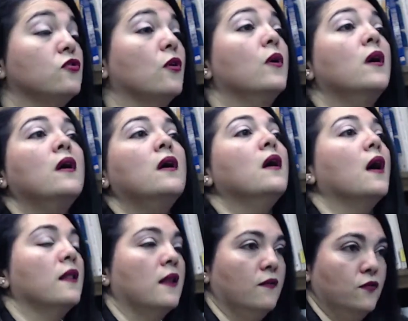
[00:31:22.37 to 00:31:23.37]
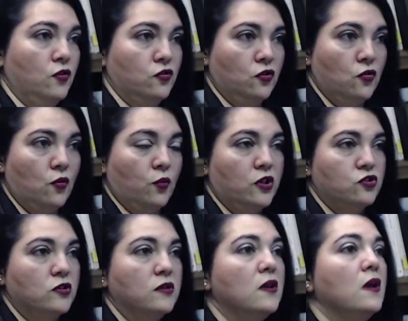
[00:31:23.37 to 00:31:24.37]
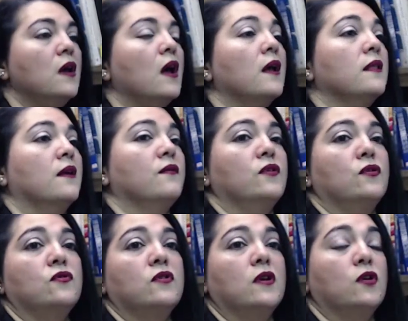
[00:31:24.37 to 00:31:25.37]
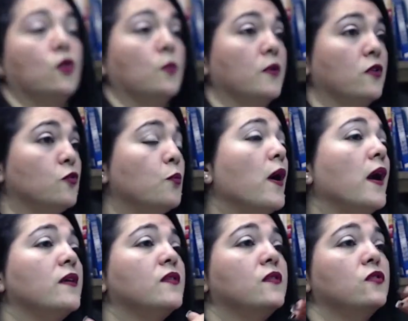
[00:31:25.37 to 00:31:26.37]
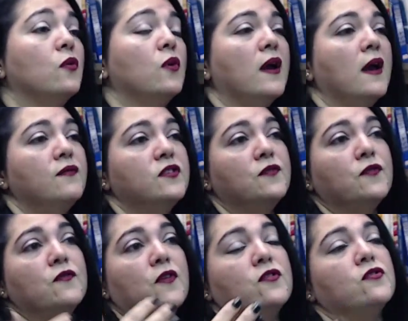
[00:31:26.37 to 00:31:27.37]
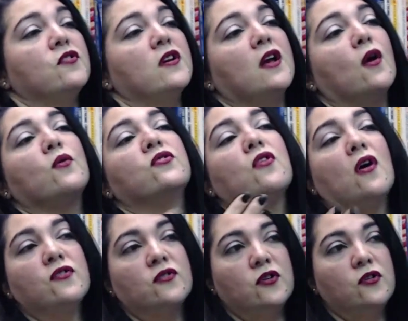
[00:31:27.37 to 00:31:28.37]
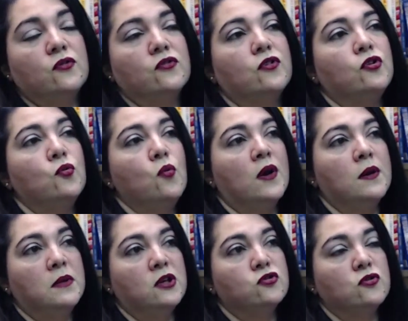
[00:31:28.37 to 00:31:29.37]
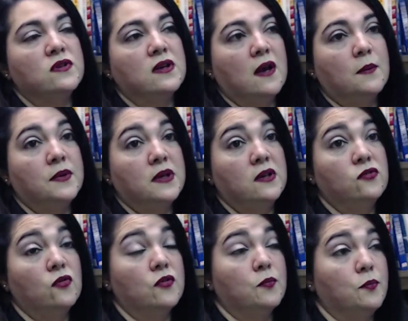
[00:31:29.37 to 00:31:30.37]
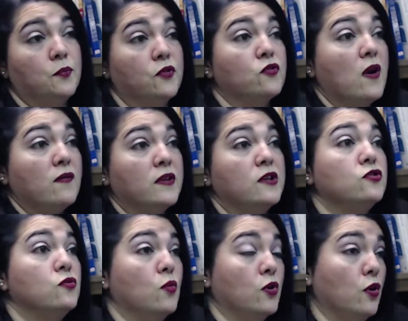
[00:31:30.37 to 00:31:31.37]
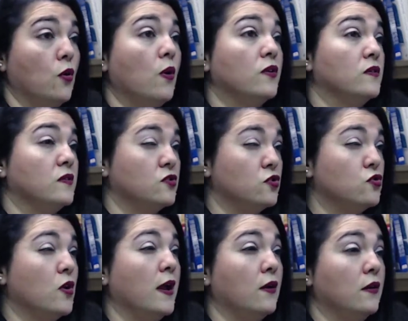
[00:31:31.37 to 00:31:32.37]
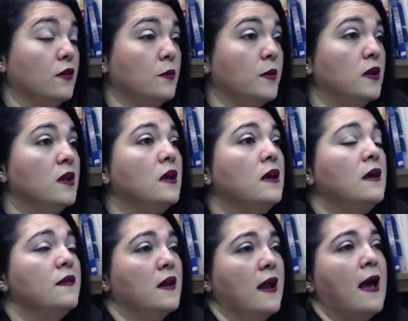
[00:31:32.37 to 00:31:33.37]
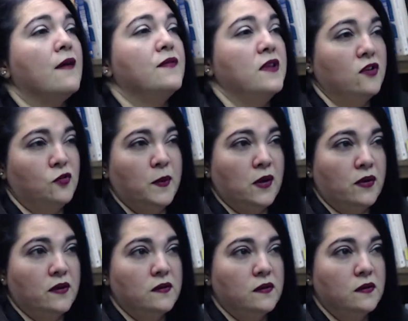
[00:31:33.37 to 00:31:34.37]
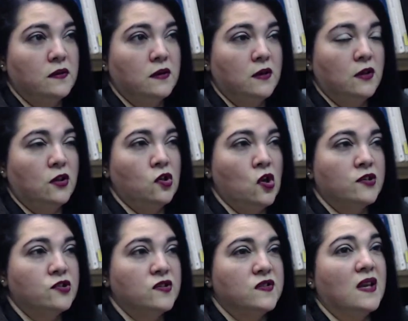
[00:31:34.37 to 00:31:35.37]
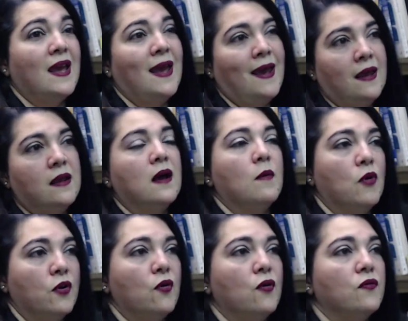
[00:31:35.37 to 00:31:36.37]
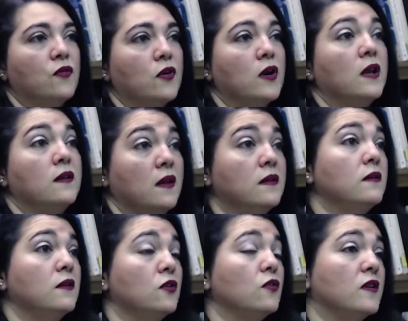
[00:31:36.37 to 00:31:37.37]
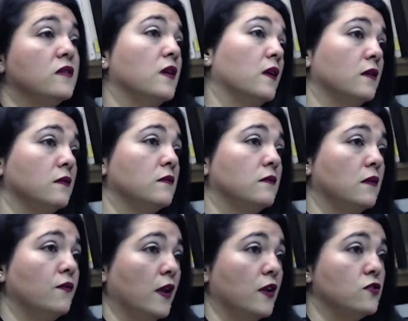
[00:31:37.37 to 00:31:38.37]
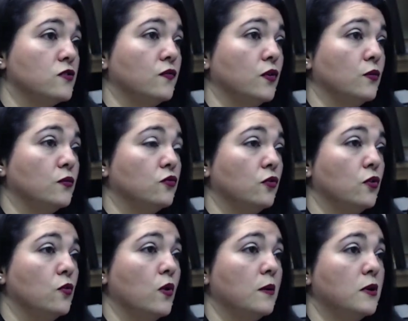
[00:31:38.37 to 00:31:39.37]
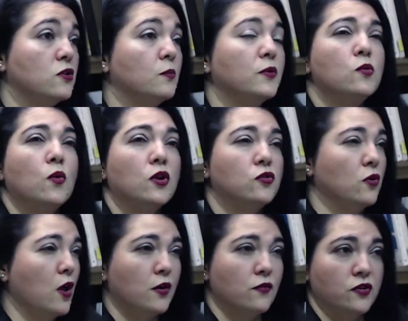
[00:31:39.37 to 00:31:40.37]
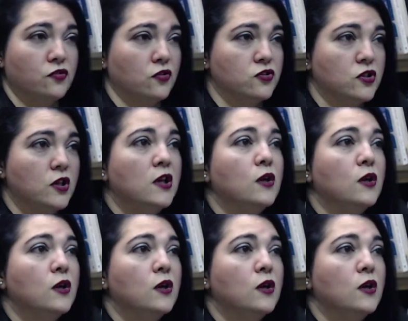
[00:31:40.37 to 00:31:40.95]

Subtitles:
So I love using Norwegian. I love using Europe Express. So I have different vendors that I always constantly use, and you want to make sure the companies or the travel agent you want to go under just to try out a little bit that have the experience, not just say, hey, come on over, and they're taking advantage of you. So you want to but you want to do a lot of research.